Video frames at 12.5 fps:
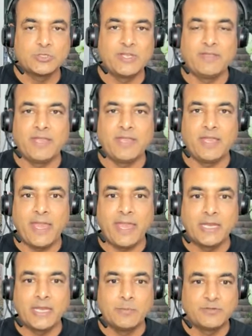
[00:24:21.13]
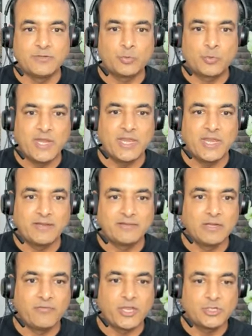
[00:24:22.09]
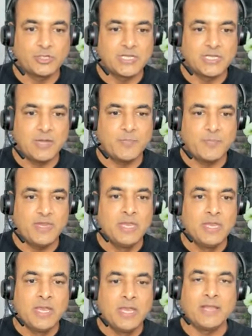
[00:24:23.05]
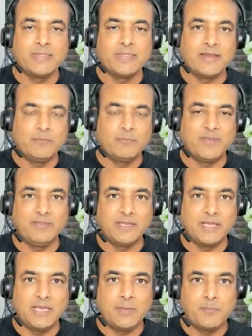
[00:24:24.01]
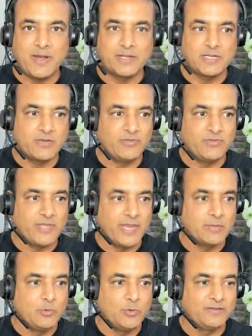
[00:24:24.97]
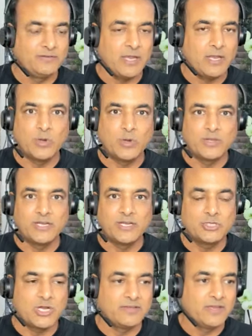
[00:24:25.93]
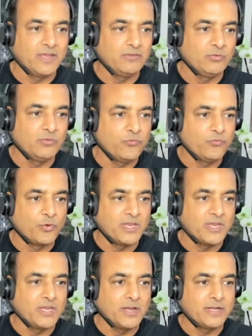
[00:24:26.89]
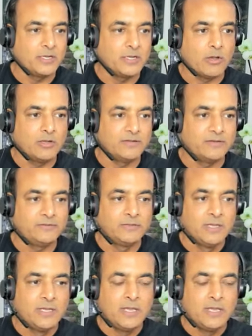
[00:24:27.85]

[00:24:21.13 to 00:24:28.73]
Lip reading: So there's a AWS training and certification company that is basically partner with AWS, and what they're charging is $1,400,